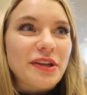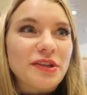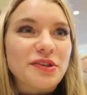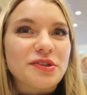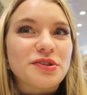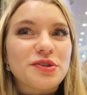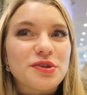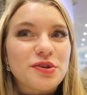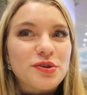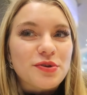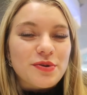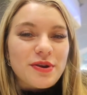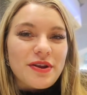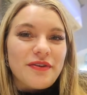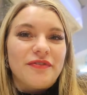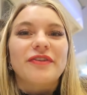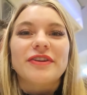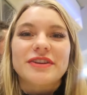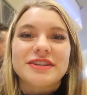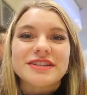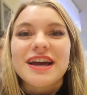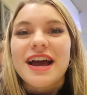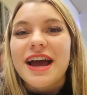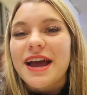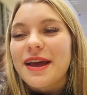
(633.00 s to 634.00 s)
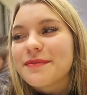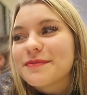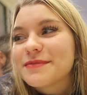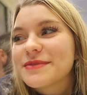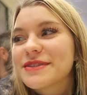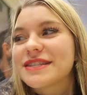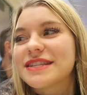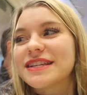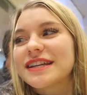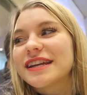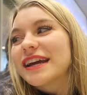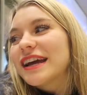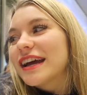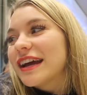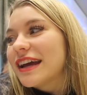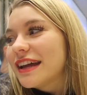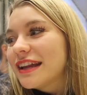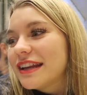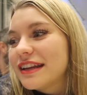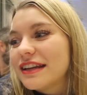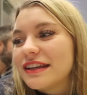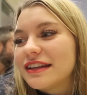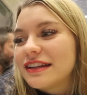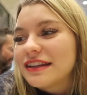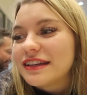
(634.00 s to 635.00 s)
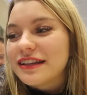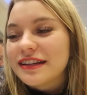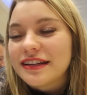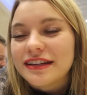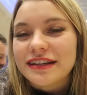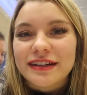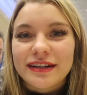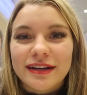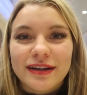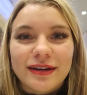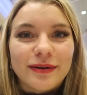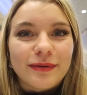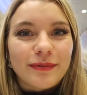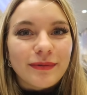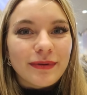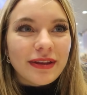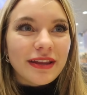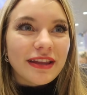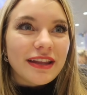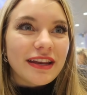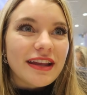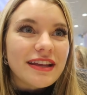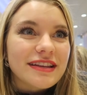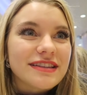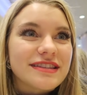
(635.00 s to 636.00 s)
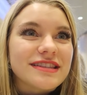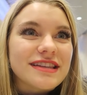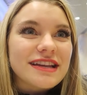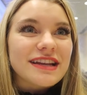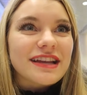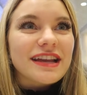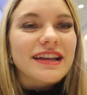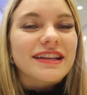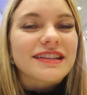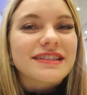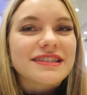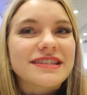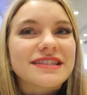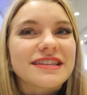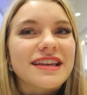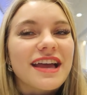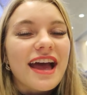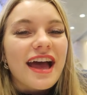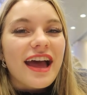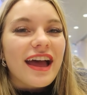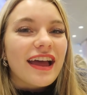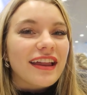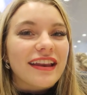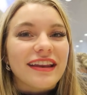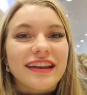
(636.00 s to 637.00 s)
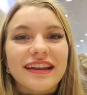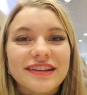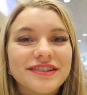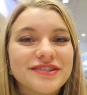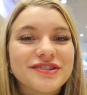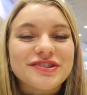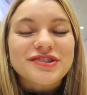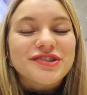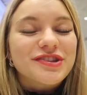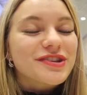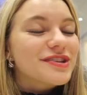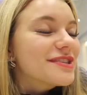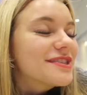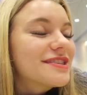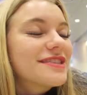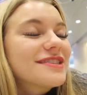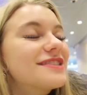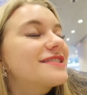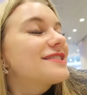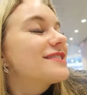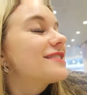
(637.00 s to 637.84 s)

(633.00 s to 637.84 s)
like 2 different times to get really nice tickets and it's just